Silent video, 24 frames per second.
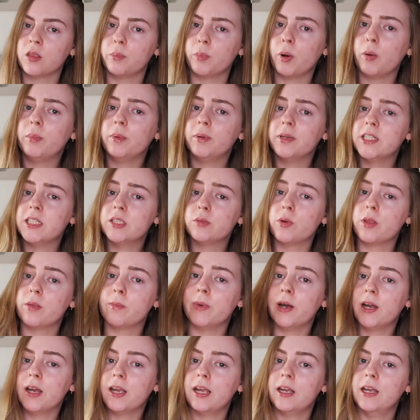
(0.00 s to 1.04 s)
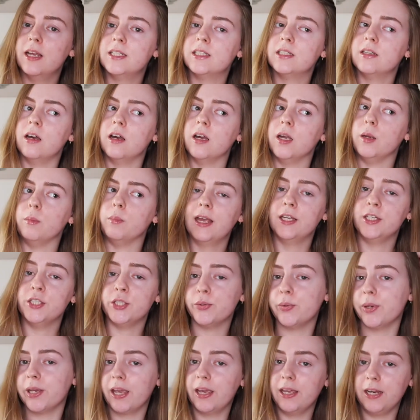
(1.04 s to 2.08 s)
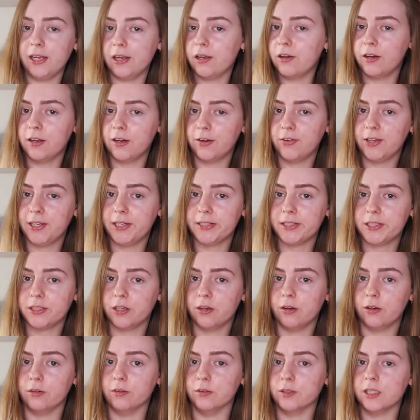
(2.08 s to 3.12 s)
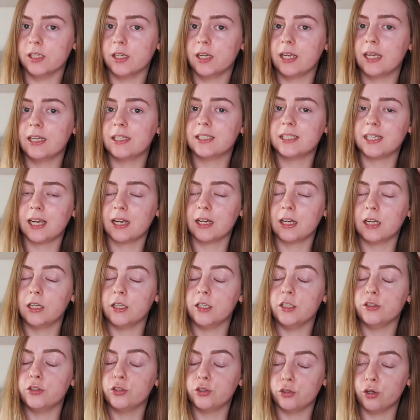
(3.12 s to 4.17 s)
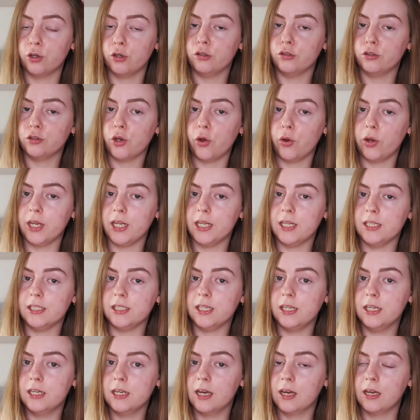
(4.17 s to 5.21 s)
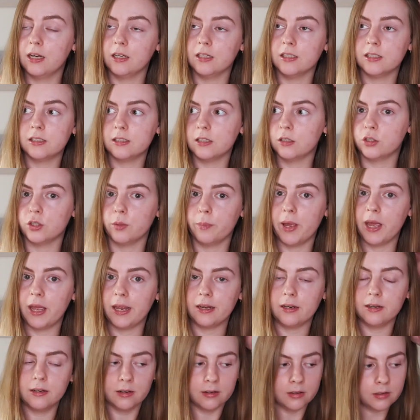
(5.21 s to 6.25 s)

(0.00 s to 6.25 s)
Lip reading: problem is with my hair type and doing any kind of hairstyles, it gets tangly so easy, and it's such a pain.